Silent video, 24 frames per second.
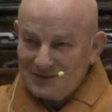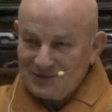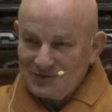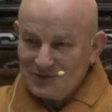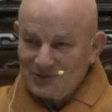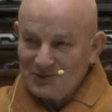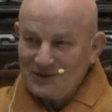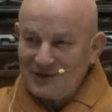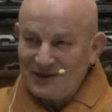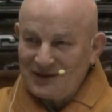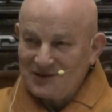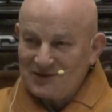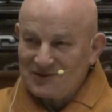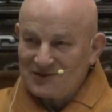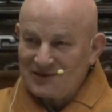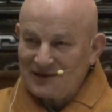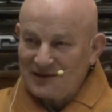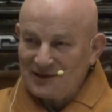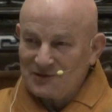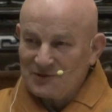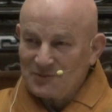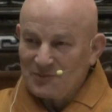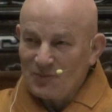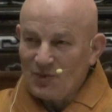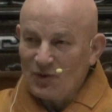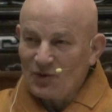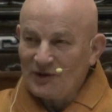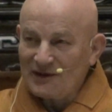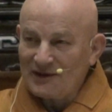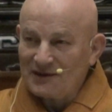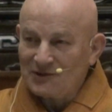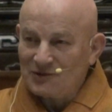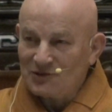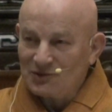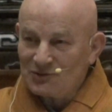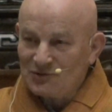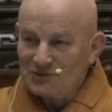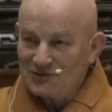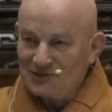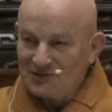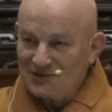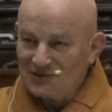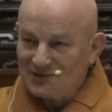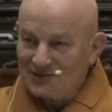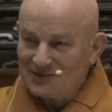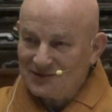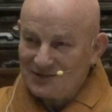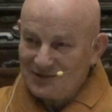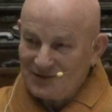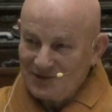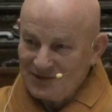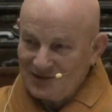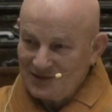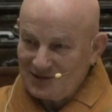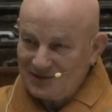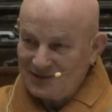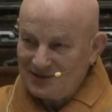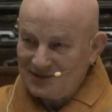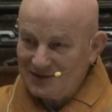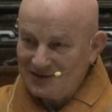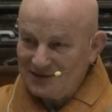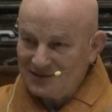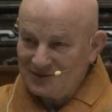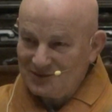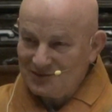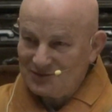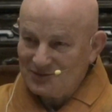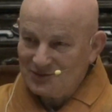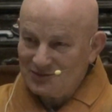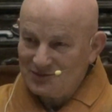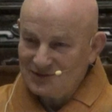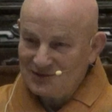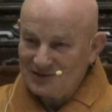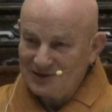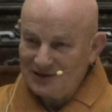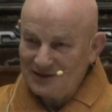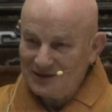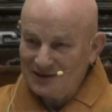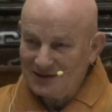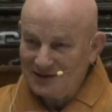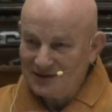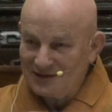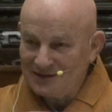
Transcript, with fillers: you can say the molecules or into the